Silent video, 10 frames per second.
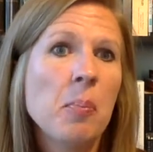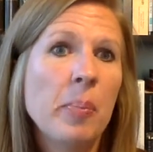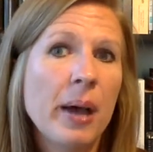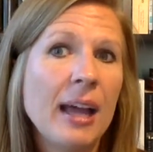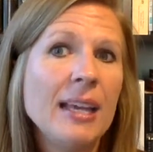
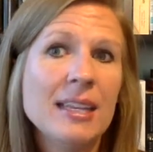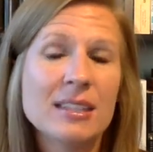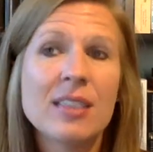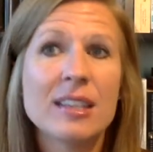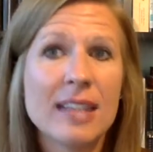but
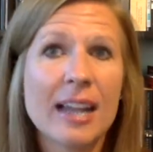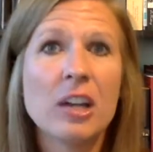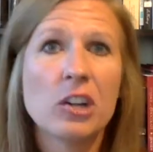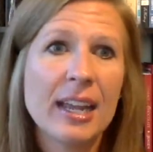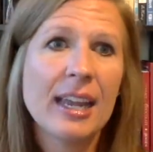isn't the
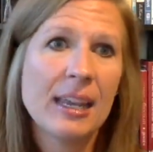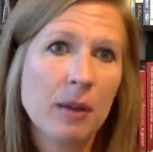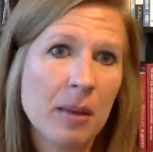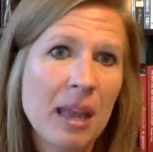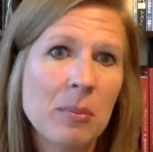second great
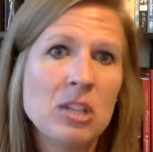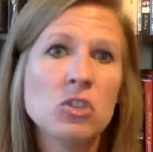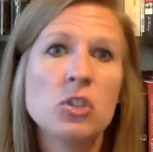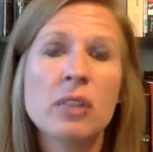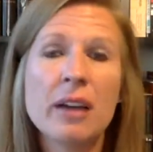
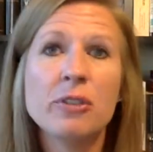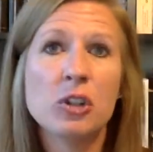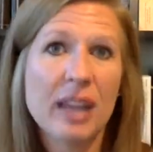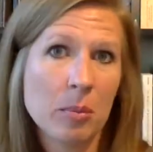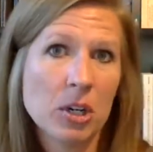commandment to love
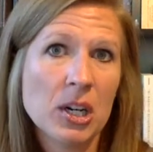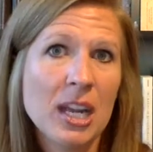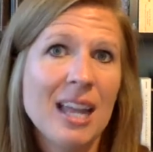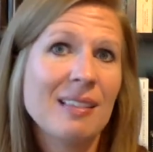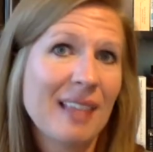your neighbor,
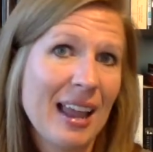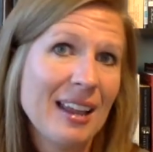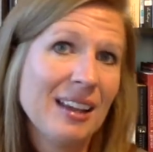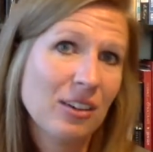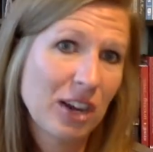
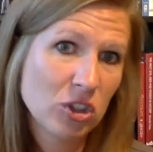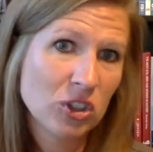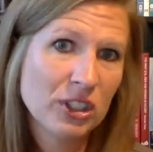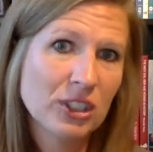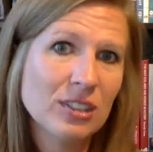like
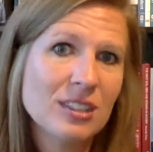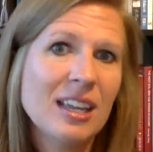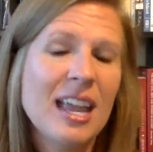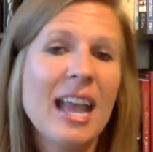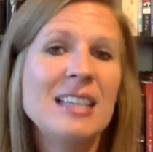Rachel learned?
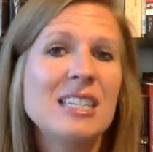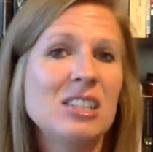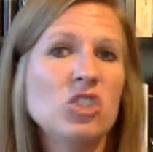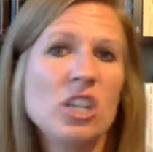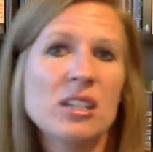And
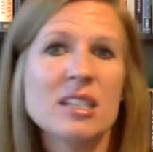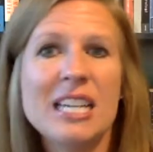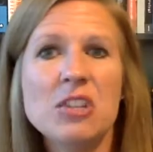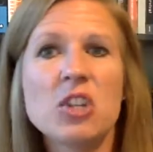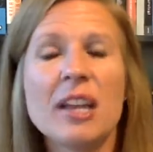didn't Jesus
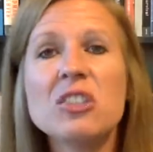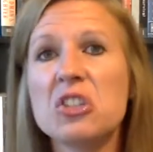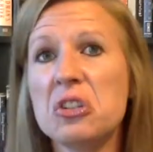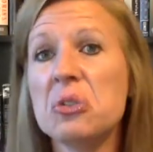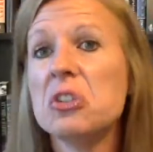teach us
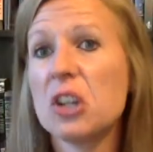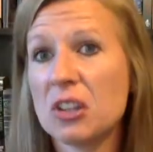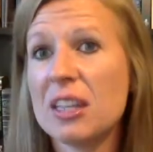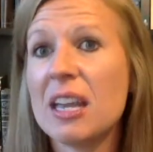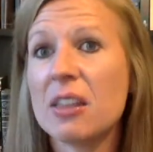to
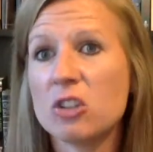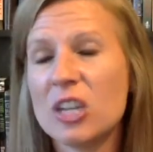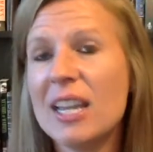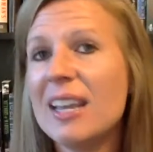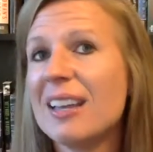turn the other
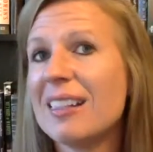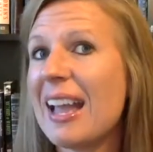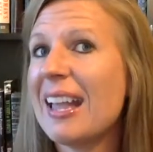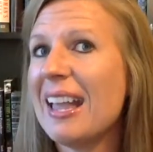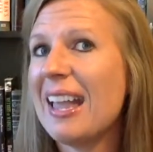cheek,
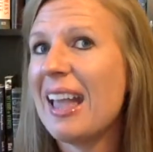like